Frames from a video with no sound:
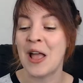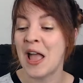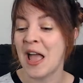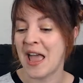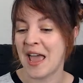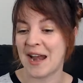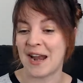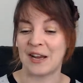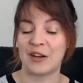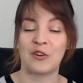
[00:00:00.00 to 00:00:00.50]

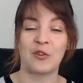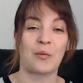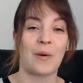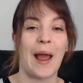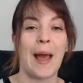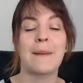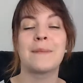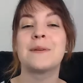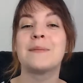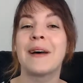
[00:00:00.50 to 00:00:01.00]
And I
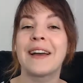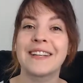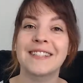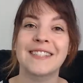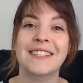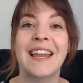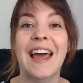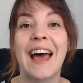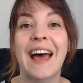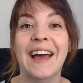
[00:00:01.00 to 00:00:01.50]
grabbed my
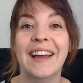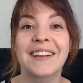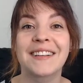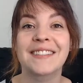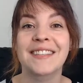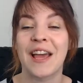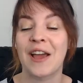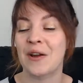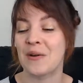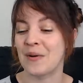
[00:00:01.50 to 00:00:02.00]

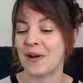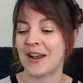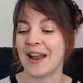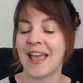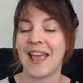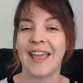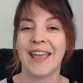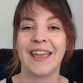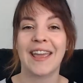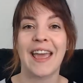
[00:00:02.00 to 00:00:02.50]
snacks, I went,
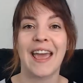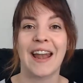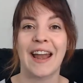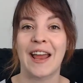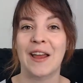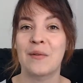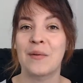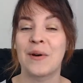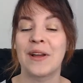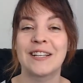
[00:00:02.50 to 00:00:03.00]
hey, and
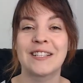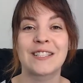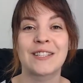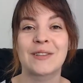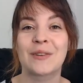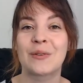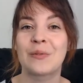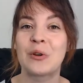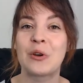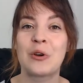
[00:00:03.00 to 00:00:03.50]
I went into
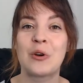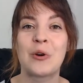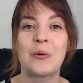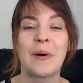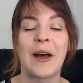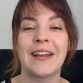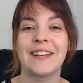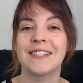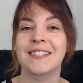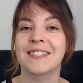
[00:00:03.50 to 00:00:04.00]
the room.
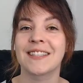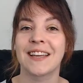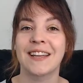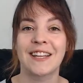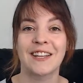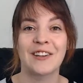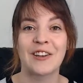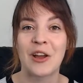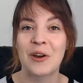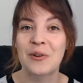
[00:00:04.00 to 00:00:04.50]
I
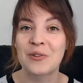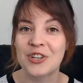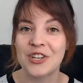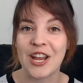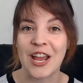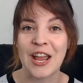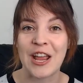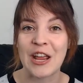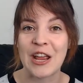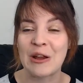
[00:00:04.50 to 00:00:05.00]
decided no
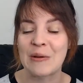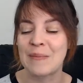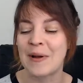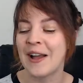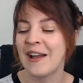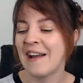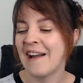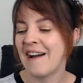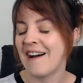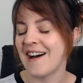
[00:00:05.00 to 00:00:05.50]
shame.
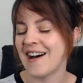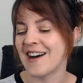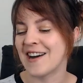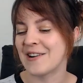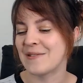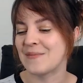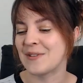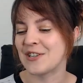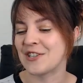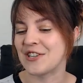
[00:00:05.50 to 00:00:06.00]

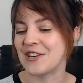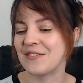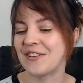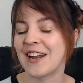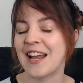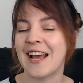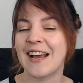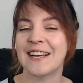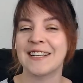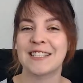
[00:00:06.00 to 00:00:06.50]
She
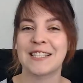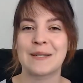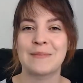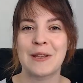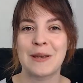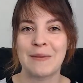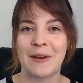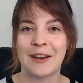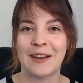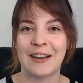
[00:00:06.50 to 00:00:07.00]
even asked
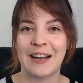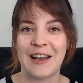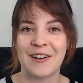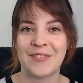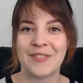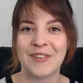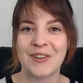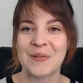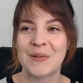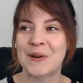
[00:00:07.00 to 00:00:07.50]
me about it
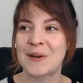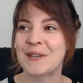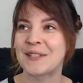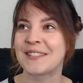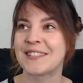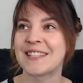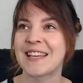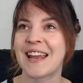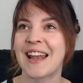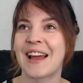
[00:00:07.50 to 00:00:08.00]

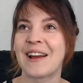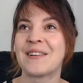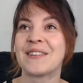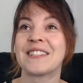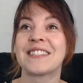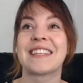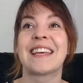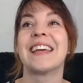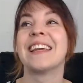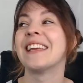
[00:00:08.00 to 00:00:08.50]
afterwards, and I
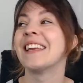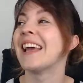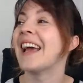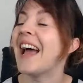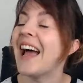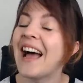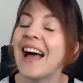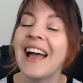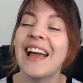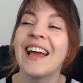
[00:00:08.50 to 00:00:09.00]
was like,
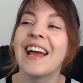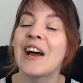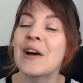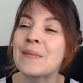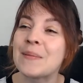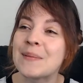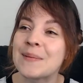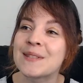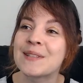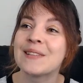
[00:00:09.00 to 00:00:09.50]
yeah, I
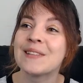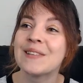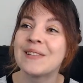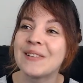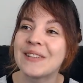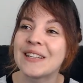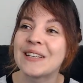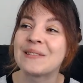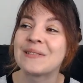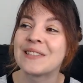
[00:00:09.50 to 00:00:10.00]

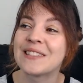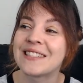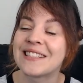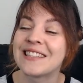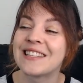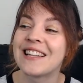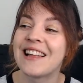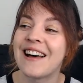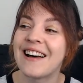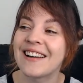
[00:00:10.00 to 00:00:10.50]
absolutely was
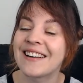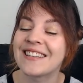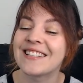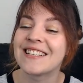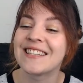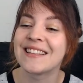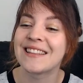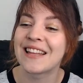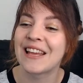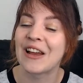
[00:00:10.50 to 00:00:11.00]
locked
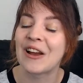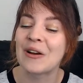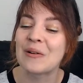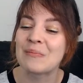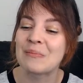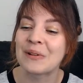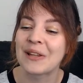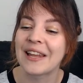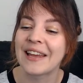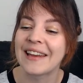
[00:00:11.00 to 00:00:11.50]
in
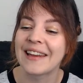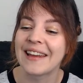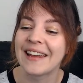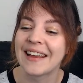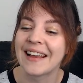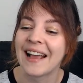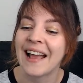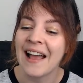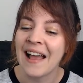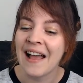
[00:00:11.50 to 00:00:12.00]
there
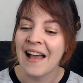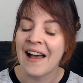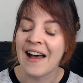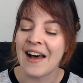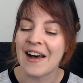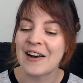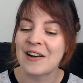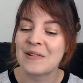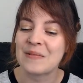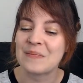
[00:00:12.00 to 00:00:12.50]
playing.
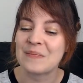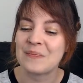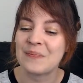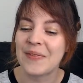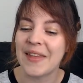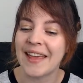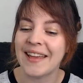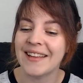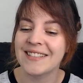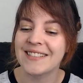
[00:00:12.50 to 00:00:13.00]
And,
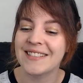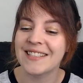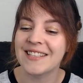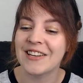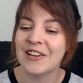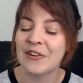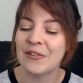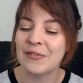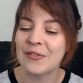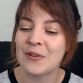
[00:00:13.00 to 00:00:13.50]

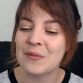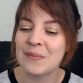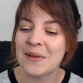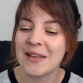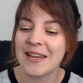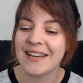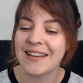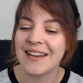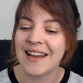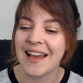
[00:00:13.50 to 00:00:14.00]
for
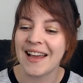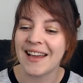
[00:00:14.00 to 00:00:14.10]
me, I